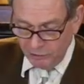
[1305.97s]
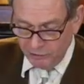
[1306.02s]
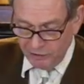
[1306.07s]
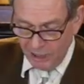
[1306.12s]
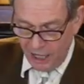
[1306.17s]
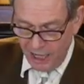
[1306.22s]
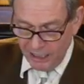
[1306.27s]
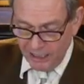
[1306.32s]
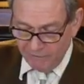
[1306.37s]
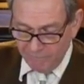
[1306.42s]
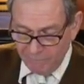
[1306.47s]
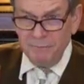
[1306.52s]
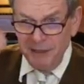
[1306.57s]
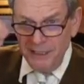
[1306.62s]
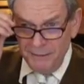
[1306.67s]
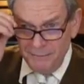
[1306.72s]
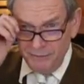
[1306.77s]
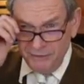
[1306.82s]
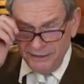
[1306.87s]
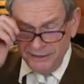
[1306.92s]
dying of?
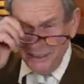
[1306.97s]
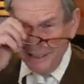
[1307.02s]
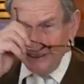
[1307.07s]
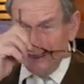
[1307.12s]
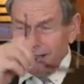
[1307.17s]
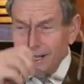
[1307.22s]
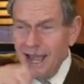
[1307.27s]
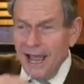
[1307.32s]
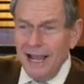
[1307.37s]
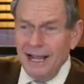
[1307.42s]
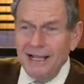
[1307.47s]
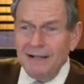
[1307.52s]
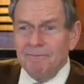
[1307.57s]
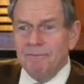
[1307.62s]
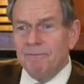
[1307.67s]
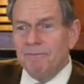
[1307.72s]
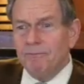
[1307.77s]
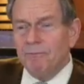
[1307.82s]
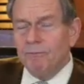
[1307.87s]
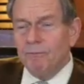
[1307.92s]
People today
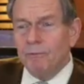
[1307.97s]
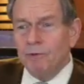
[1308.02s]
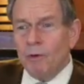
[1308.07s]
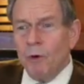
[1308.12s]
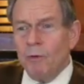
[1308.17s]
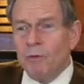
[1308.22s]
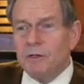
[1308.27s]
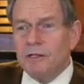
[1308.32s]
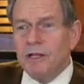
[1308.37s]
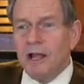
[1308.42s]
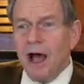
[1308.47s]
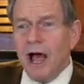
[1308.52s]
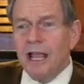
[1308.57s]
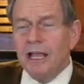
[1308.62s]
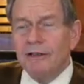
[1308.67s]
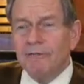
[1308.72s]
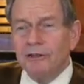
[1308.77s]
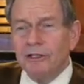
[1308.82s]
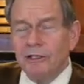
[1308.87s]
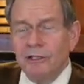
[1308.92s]
don't die
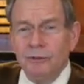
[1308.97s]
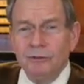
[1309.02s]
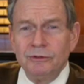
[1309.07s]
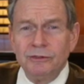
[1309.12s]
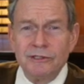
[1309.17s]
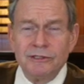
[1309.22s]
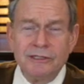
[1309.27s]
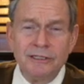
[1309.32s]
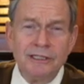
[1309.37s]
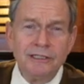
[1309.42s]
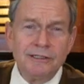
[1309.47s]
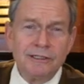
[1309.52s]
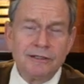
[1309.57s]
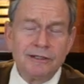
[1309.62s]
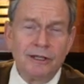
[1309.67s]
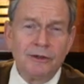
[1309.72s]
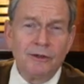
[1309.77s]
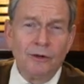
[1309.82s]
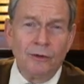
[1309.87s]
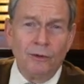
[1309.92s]
of acute diseases
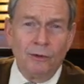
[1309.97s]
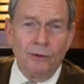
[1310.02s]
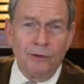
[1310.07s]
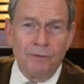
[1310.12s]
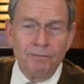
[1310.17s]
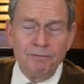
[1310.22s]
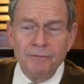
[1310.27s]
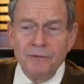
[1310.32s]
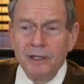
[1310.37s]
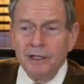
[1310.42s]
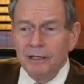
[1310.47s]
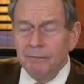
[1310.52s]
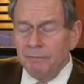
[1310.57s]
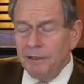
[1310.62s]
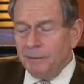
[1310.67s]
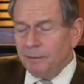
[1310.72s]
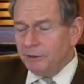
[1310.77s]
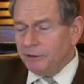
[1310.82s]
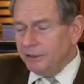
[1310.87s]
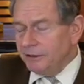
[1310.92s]
on the whole.
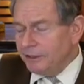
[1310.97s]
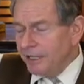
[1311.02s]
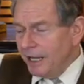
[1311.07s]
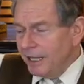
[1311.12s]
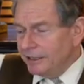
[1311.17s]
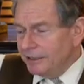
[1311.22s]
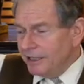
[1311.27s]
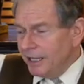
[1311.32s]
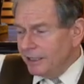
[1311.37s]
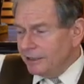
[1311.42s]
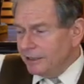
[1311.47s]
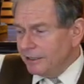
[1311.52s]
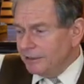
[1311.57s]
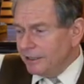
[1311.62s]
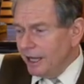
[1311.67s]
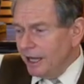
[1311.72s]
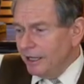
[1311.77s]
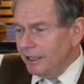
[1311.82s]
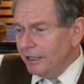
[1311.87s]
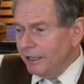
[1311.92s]
People today tend to
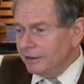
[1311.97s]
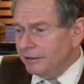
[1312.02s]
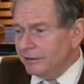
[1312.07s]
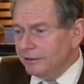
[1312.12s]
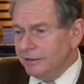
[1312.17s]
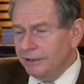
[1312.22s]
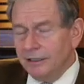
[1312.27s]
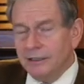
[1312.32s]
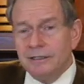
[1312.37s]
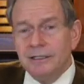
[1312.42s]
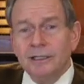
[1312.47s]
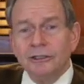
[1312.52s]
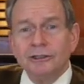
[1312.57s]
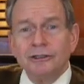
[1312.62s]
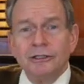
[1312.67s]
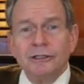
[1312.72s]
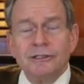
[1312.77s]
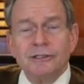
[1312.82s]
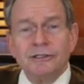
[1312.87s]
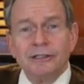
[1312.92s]
die on
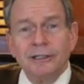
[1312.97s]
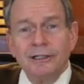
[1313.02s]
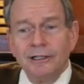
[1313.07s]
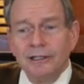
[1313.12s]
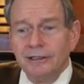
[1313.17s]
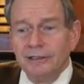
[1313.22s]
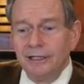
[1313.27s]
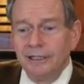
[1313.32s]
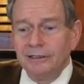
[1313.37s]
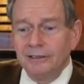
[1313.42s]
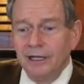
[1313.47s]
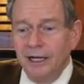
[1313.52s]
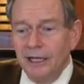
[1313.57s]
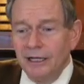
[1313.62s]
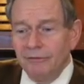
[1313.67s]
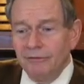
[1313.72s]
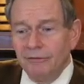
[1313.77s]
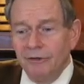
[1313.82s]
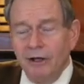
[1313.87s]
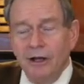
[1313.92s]
conditions. They die
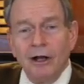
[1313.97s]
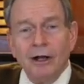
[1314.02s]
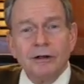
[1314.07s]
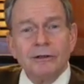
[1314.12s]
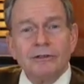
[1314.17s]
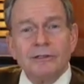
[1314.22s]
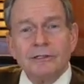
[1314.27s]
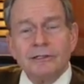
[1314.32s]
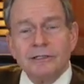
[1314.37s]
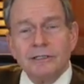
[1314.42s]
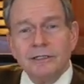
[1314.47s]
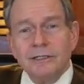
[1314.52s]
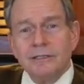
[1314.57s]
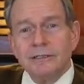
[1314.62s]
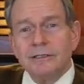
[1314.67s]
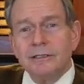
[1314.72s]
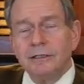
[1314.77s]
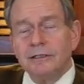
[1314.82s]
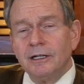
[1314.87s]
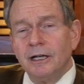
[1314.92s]
of heart
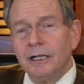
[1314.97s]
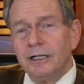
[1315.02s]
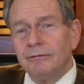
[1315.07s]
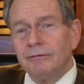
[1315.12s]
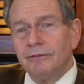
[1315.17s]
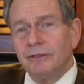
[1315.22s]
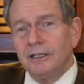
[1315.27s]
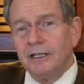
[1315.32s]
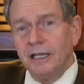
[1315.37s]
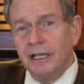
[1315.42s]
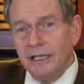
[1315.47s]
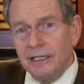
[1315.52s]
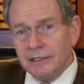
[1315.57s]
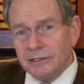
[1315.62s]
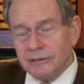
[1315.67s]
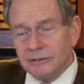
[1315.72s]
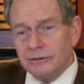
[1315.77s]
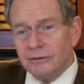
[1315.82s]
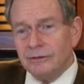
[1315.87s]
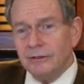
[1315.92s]
disease, they die of
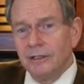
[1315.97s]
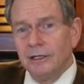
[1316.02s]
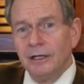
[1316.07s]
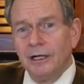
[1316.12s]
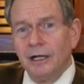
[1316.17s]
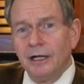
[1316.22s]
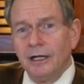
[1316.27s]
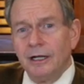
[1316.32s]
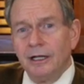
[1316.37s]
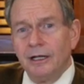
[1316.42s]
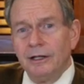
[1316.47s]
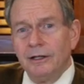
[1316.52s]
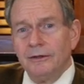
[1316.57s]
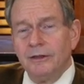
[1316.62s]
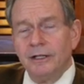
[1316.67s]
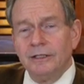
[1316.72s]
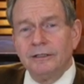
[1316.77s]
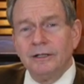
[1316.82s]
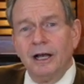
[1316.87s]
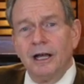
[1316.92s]
cancer,
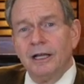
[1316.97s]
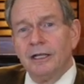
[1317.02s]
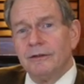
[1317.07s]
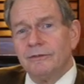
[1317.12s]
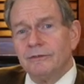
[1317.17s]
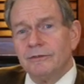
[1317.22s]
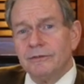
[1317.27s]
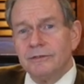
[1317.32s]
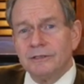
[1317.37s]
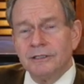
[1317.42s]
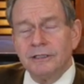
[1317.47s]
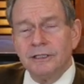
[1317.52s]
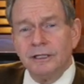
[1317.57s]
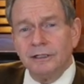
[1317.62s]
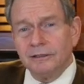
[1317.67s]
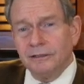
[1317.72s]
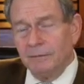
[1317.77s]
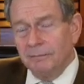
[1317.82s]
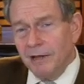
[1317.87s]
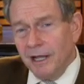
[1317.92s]
they die of
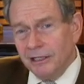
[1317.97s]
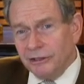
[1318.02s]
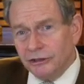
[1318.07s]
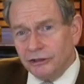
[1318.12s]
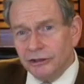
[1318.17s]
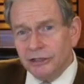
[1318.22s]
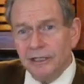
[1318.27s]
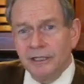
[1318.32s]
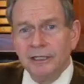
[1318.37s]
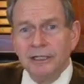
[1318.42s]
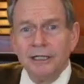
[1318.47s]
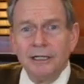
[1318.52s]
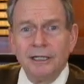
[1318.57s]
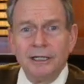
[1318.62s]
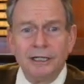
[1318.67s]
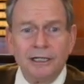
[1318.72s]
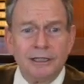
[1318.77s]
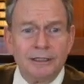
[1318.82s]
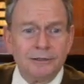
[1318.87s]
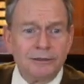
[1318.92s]
senile dementia,
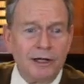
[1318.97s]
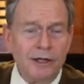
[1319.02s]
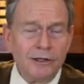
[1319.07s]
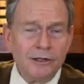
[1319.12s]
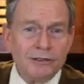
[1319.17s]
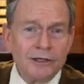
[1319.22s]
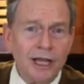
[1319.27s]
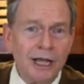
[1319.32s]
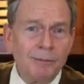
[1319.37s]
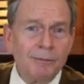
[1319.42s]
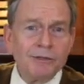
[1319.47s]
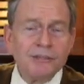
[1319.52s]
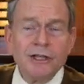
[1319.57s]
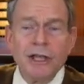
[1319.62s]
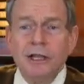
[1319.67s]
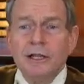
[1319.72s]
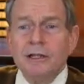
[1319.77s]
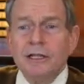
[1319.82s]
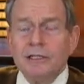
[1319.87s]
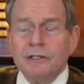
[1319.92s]
Alzheimer's.
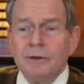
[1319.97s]
These